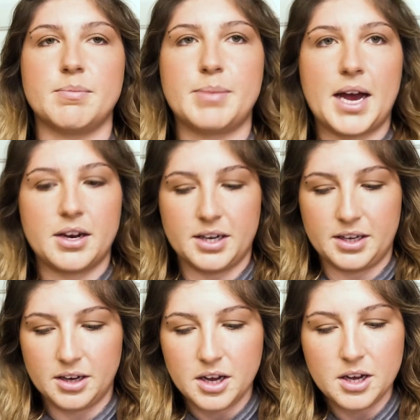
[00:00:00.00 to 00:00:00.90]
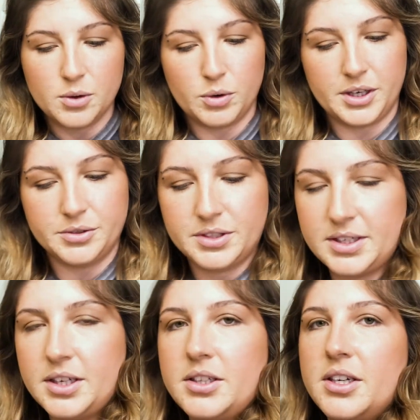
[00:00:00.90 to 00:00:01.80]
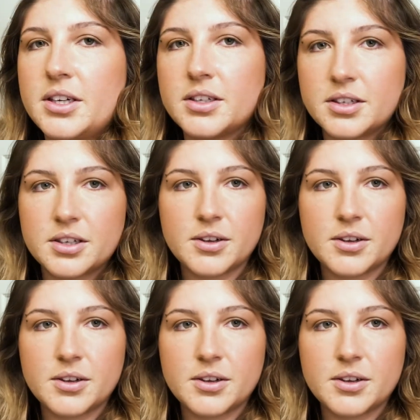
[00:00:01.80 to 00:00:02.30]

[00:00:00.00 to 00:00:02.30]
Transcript: about it where you still look